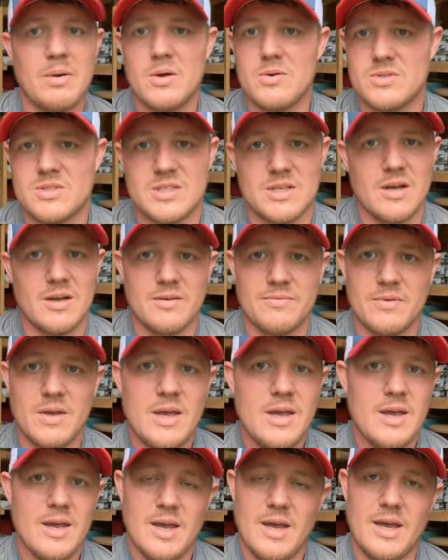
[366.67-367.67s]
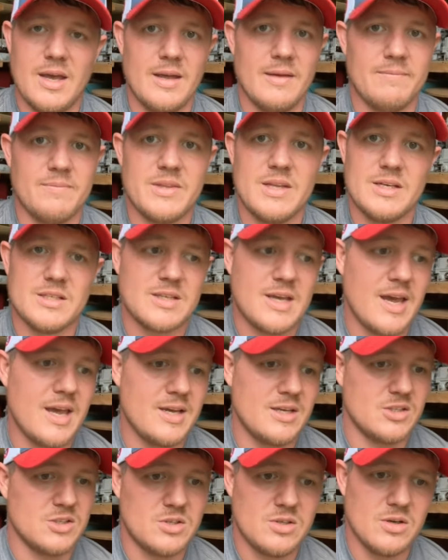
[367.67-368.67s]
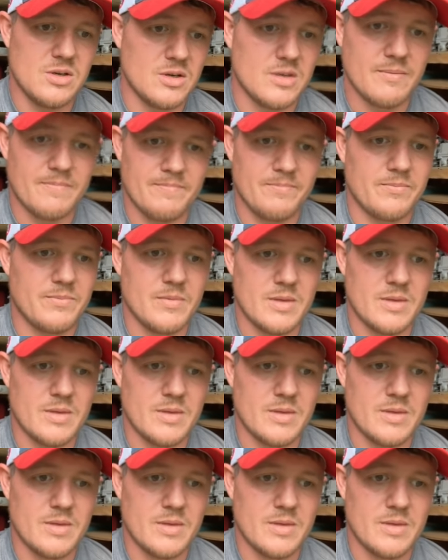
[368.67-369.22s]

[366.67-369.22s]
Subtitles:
and it means a lot to me.